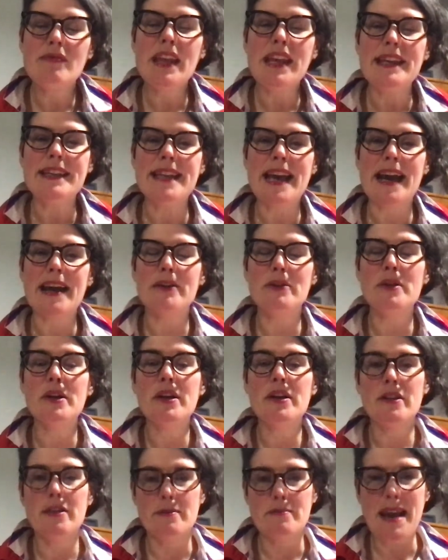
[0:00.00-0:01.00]
Now,
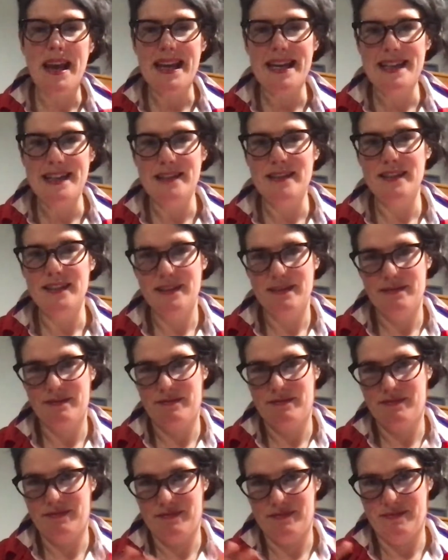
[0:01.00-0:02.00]
the main
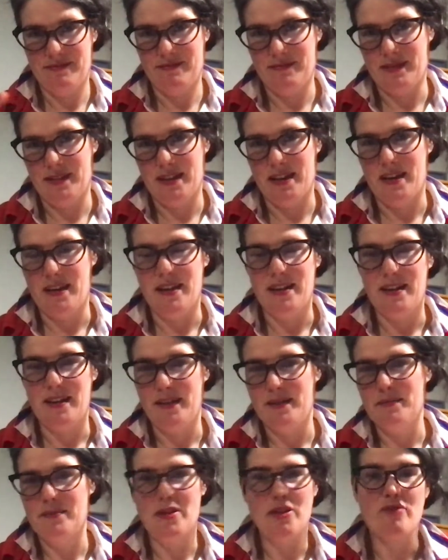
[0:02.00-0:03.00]

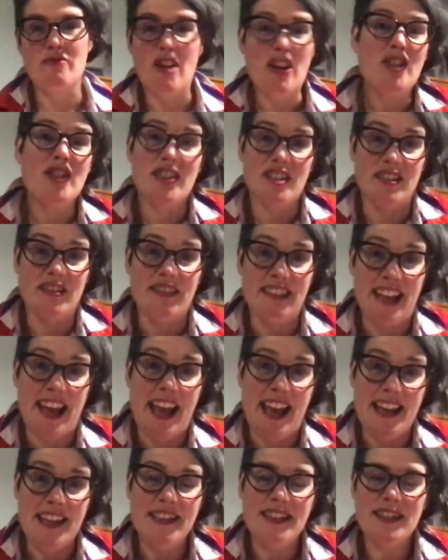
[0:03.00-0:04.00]
um, thrust of the
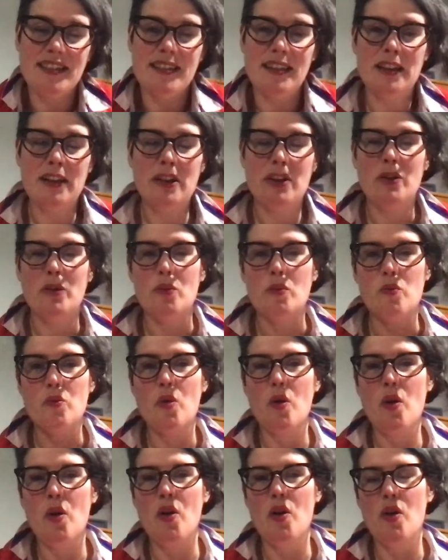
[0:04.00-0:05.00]
case
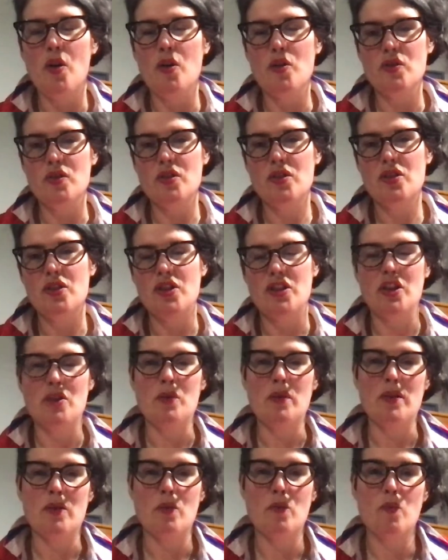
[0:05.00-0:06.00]
was to do
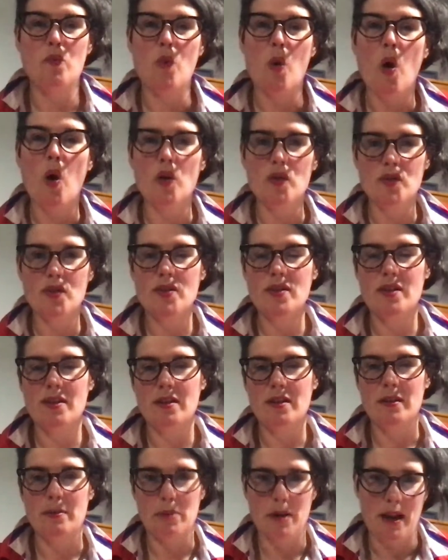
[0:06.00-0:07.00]
with was
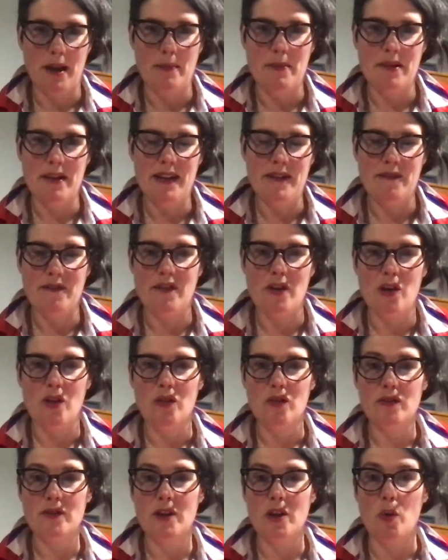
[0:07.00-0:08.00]
the plumber
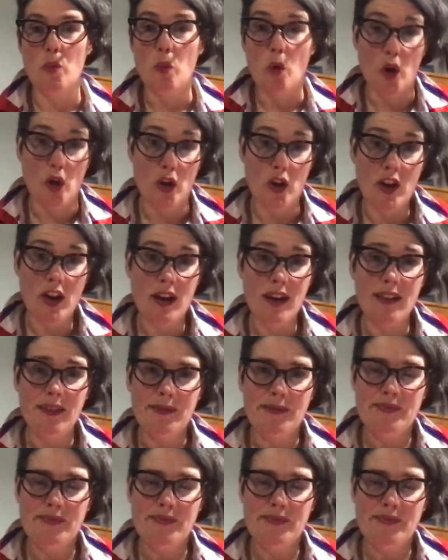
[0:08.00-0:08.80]
involved a worker